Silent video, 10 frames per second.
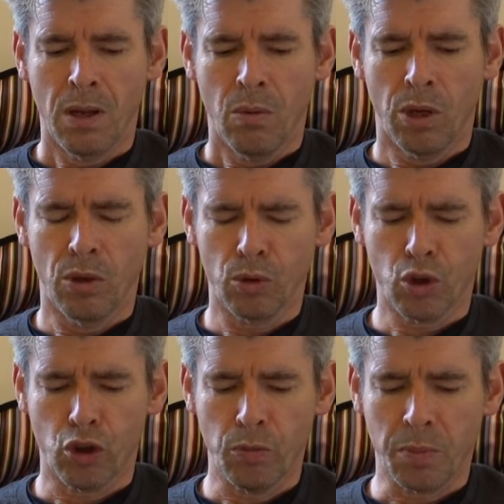We all
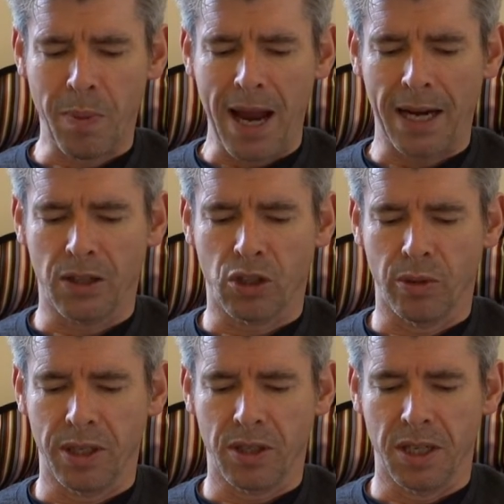trooped back to
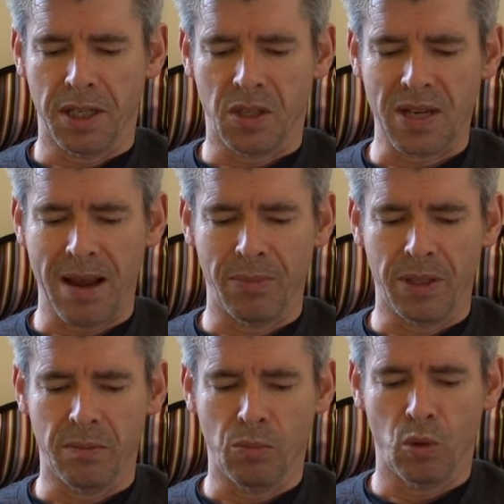it and examined
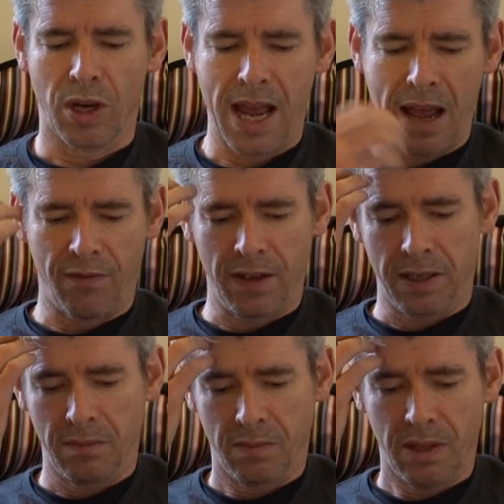it more
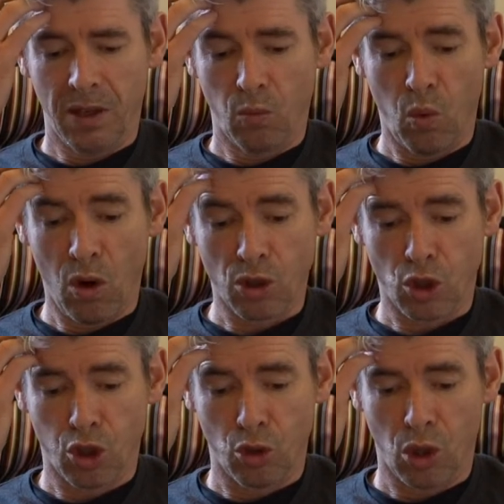carefully. It
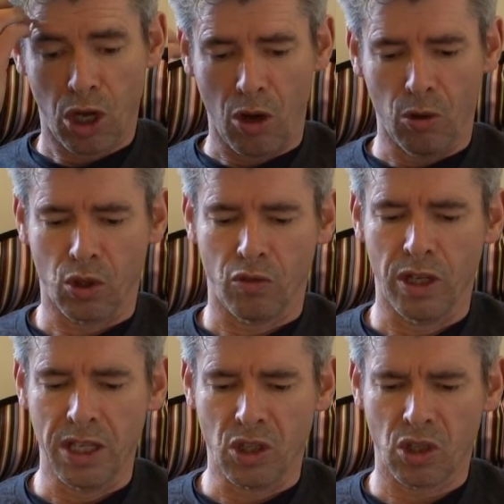was too close, or at
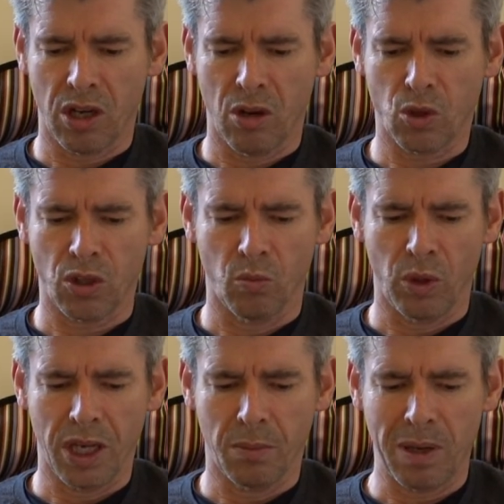least closer than
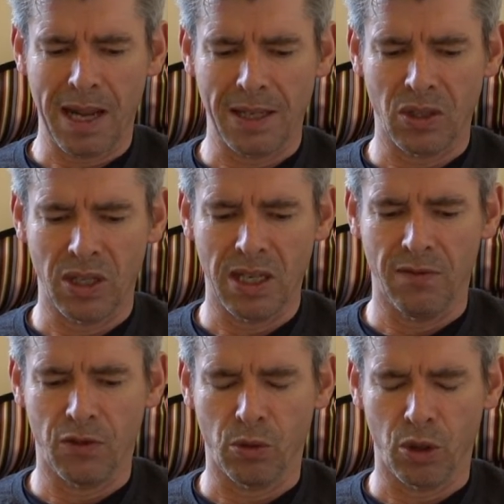we had planned to
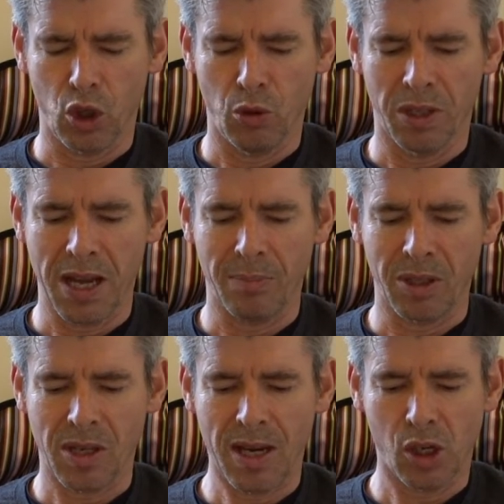live to a human
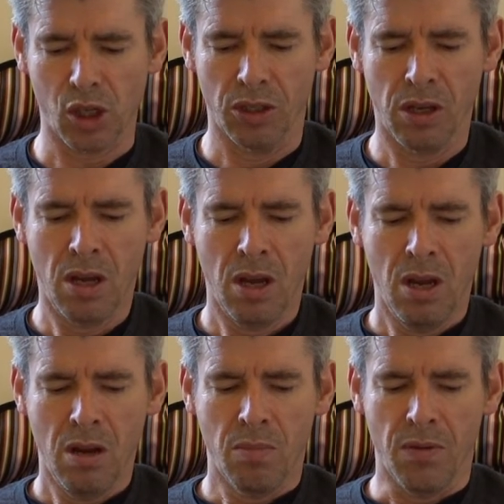habitation.
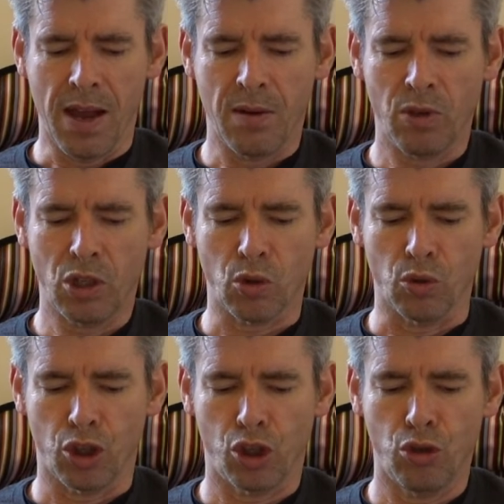But then we saw
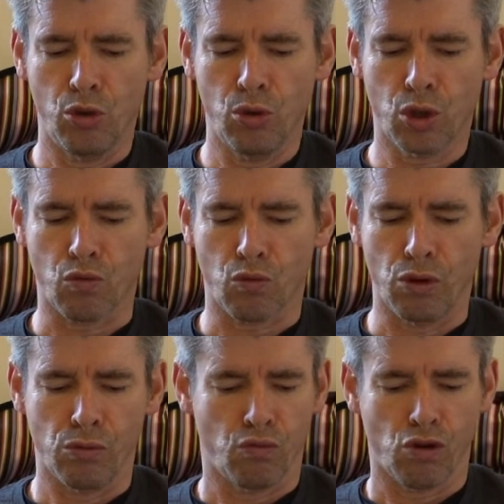the huge
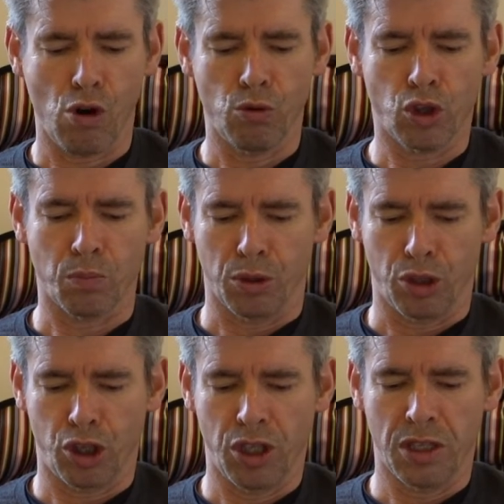rose
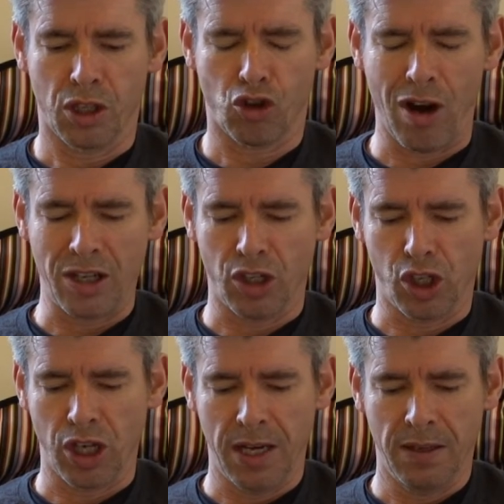bush near the tractor
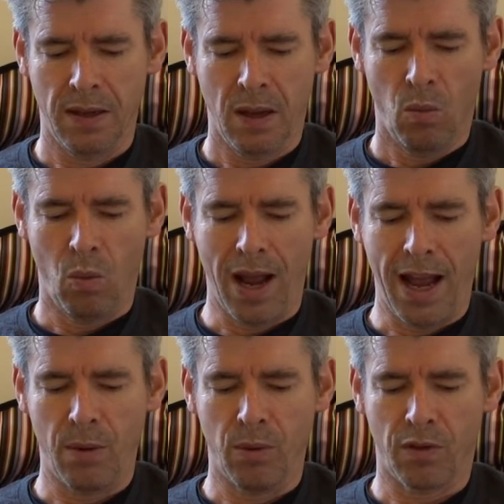shed,
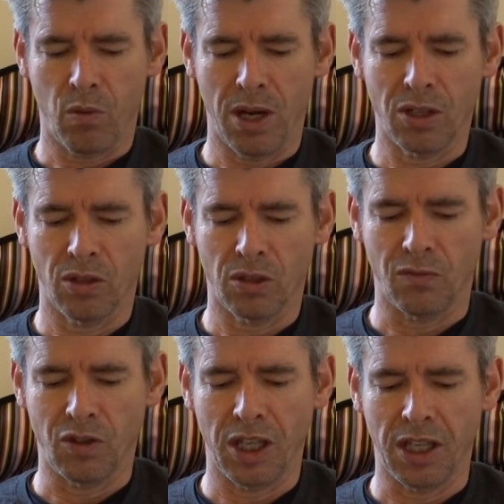where, with quite a lot
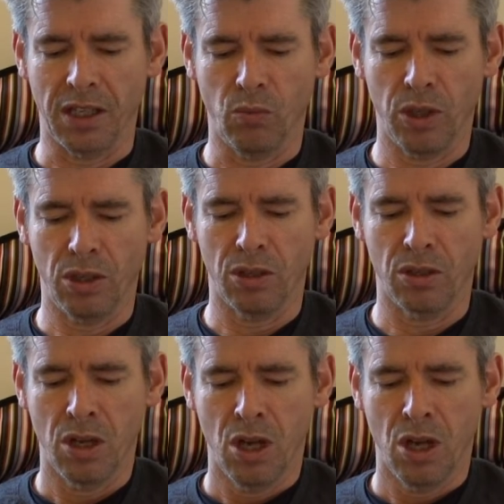of digging, we could